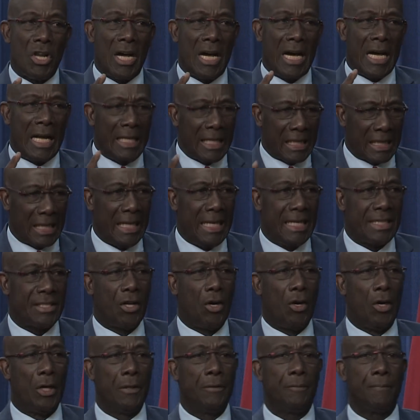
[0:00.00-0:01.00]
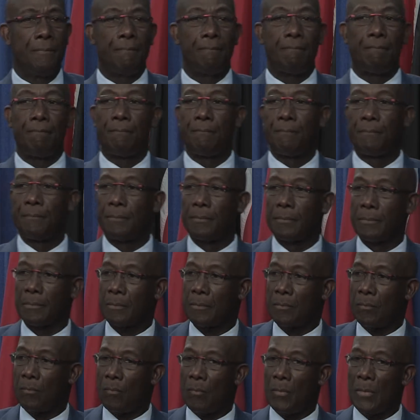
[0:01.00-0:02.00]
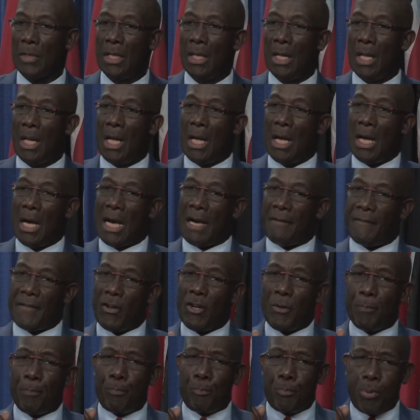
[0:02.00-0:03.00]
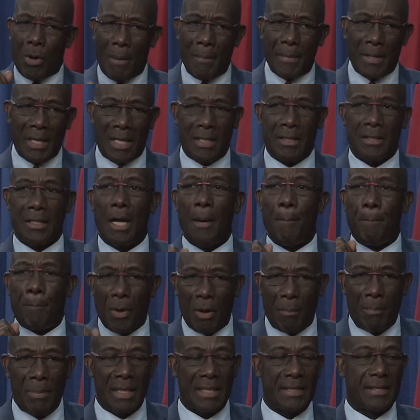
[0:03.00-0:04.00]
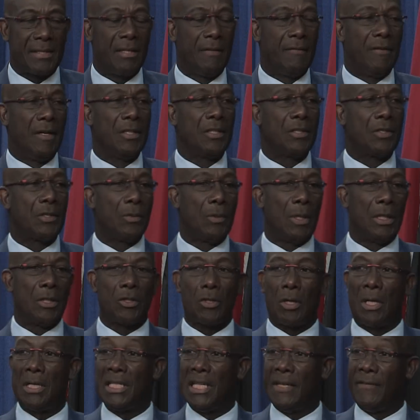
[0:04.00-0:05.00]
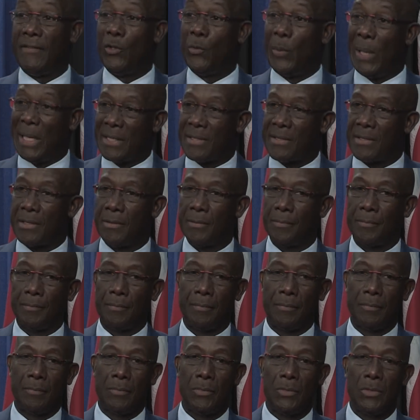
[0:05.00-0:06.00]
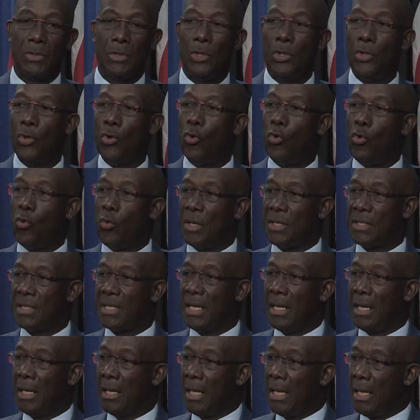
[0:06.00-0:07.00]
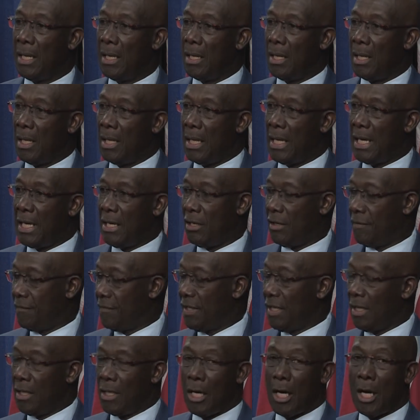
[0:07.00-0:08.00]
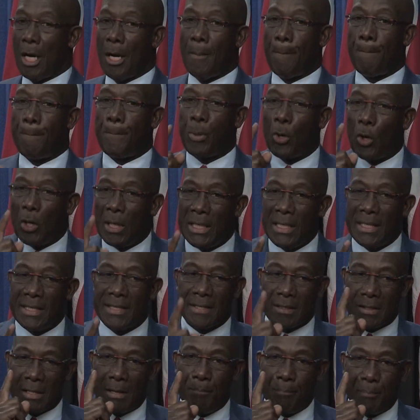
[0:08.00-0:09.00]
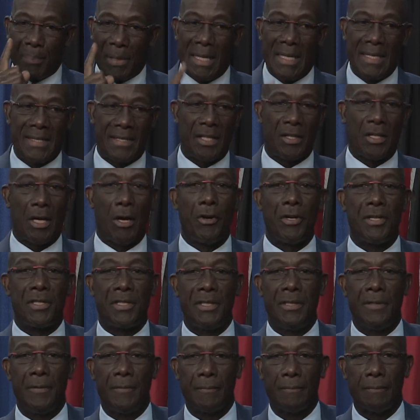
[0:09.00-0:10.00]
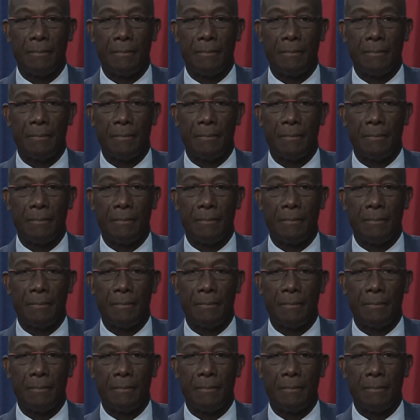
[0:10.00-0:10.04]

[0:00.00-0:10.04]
A little later on, a very prominent public servant, one called David West, who was head of the Police Complaints Authority.